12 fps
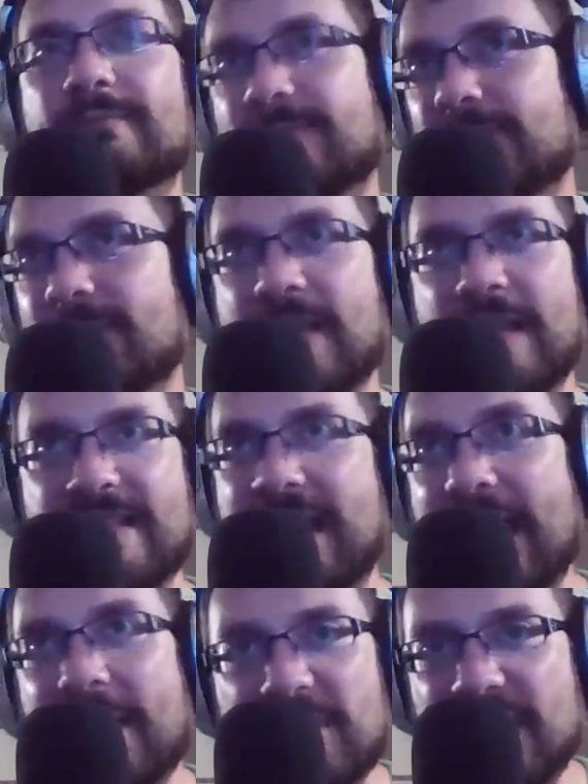
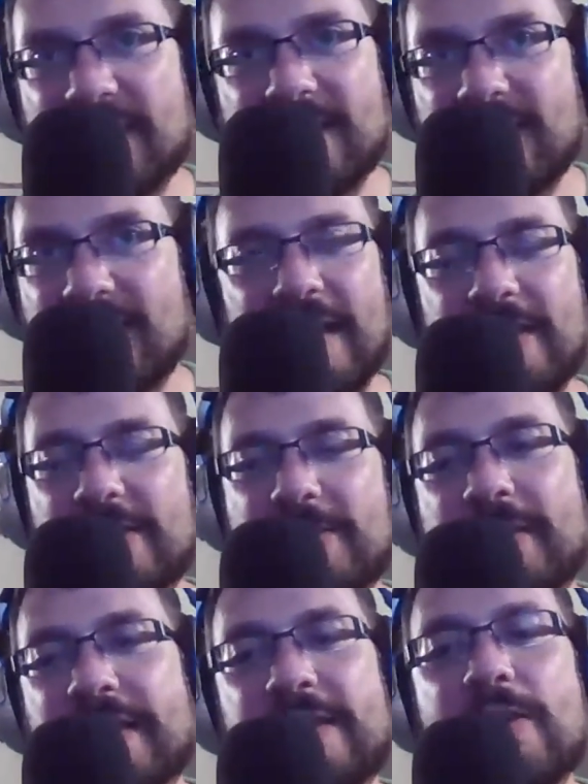escaped. And there's
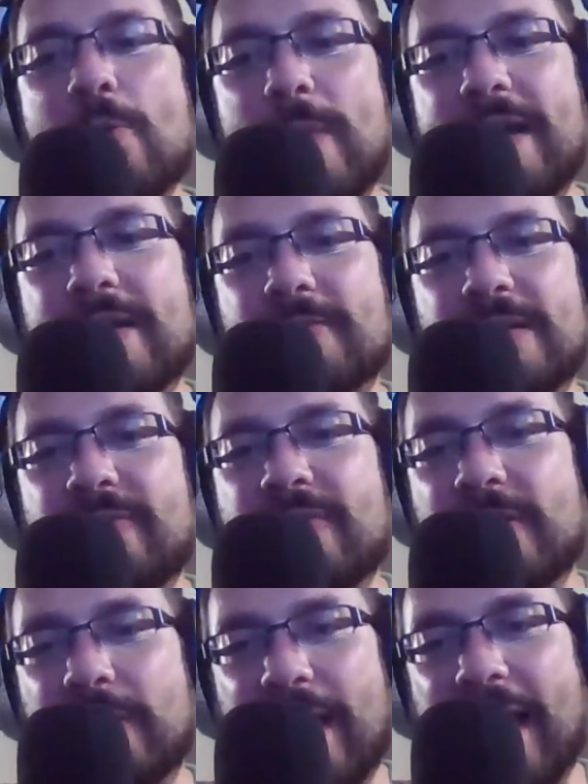really no way to refill
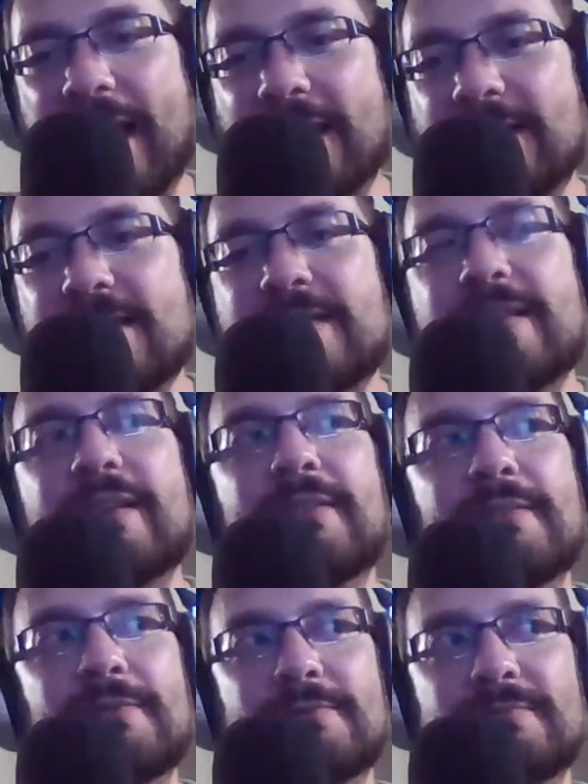that.
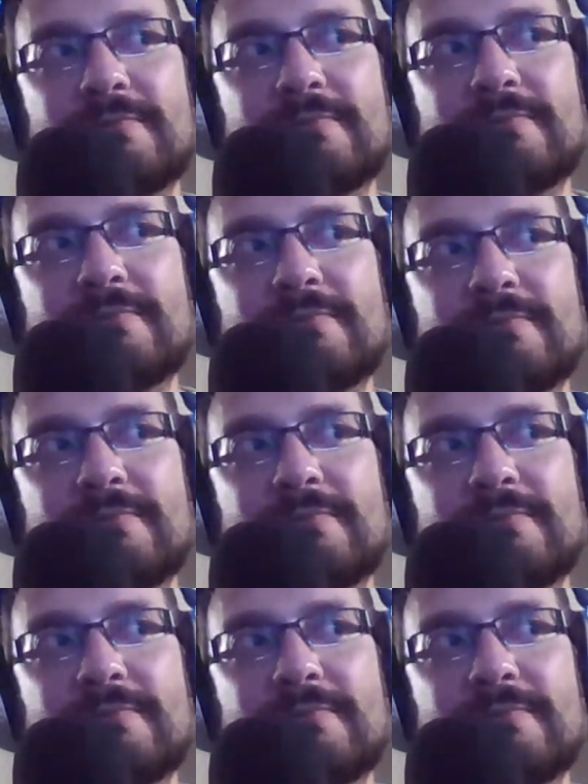So that